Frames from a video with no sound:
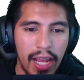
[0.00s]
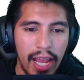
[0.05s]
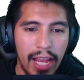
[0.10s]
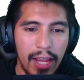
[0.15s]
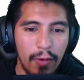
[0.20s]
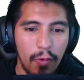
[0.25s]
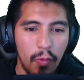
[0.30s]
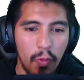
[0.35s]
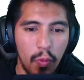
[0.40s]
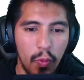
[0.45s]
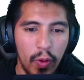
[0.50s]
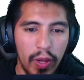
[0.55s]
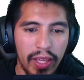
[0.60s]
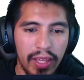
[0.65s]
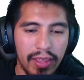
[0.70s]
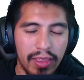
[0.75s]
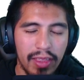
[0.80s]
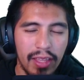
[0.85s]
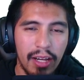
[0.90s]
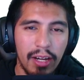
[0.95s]
a
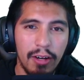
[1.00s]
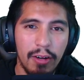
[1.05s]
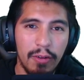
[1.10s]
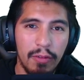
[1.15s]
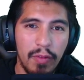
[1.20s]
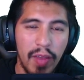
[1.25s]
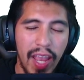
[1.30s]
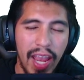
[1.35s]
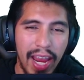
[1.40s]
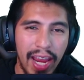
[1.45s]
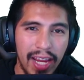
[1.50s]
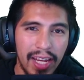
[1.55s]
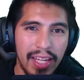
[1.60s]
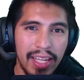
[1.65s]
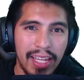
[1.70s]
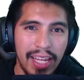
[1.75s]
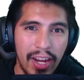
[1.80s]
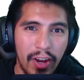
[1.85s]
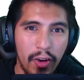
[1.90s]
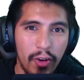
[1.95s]
width of 80
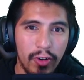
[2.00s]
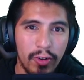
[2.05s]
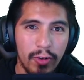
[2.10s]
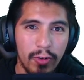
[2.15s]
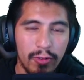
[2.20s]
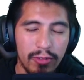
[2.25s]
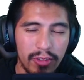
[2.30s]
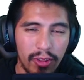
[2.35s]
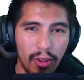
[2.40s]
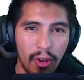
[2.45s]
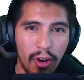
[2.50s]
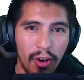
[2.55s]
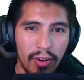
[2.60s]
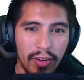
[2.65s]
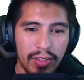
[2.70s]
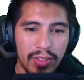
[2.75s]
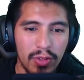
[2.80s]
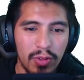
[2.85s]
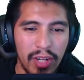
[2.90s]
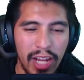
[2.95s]
characters
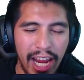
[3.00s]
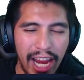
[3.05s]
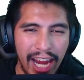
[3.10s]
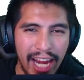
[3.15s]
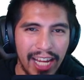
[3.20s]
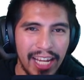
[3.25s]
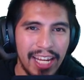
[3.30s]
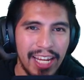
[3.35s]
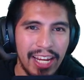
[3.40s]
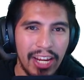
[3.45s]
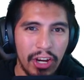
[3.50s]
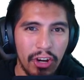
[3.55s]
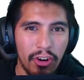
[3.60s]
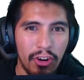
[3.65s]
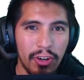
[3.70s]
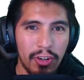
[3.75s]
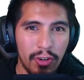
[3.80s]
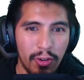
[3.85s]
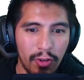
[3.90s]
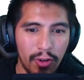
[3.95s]
long, so an 80
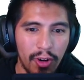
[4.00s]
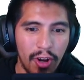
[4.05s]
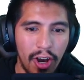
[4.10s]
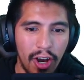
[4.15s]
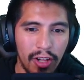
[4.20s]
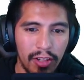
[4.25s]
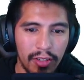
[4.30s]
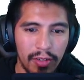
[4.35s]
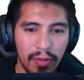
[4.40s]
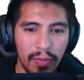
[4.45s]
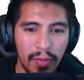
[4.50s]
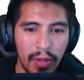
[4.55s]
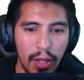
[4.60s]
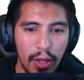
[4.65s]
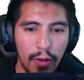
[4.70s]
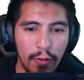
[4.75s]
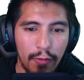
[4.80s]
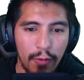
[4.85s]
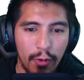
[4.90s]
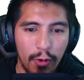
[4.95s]
character column
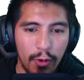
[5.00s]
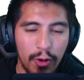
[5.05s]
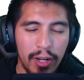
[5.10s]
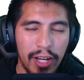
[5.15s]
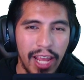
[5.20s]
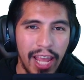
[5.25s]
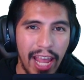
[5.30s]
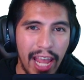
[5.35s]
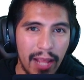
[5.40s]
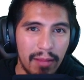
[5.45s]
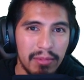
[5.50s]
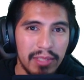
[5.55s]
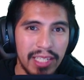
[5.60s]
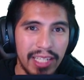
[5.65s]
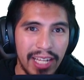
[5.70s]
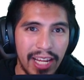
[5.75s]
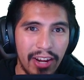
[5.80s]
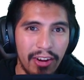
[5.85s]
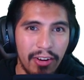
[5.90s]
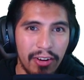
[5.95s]
for an empty
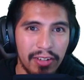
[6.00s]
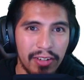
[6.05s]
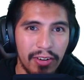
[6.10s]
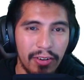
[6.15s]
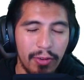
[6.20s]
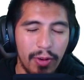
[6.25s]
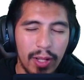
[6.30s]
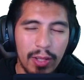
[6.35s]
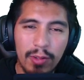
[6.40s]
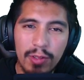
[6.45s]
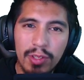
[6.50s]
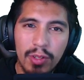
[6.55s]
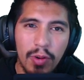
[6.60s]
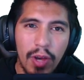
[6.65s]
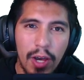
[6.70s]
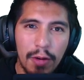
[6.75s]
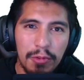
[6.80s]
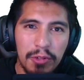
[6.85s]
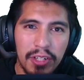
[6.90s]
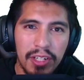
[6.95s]
character, right? There's no
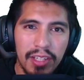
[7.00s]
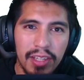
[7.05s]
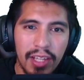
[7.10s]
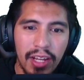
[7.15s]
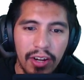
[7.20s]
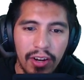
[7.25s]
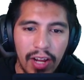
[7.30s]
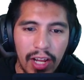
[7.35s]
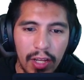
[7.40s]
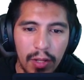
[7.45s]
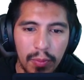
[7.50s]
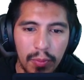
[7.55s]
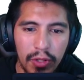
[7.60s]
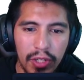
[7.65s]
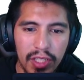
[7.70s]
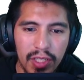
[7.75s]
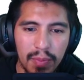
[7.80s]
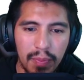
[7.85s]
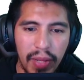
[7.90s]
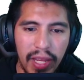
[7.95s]
output in there. I could put a
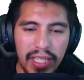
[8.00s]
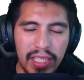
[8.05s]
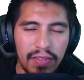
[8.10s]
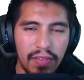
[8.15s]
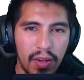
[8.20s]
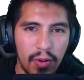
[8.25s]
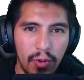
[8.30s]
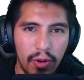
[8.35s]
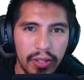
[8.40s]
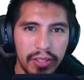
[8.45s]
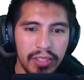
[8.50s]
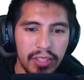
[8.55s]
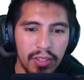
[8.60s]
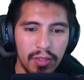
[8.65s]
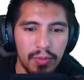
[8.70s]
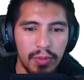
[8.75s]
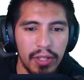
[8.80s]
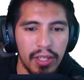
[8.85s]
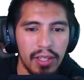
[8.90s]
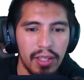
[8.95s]
space if I want to,
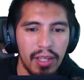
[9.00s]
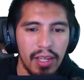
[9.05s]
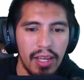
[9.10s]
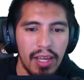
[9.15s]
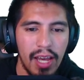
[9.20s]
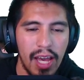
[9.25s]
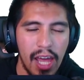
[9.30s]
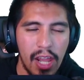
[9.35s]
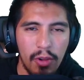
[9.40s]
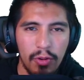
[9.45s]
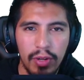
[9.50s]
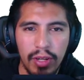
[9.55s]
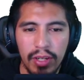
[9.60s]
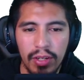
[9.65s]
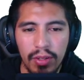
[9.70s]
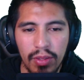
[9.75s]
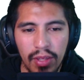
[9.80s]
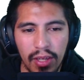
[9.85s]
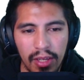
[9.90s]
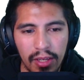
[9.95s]
but I don't need to
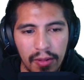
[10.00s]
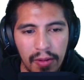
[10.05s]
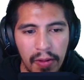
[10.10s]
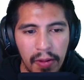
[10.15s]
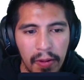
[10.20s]
do that.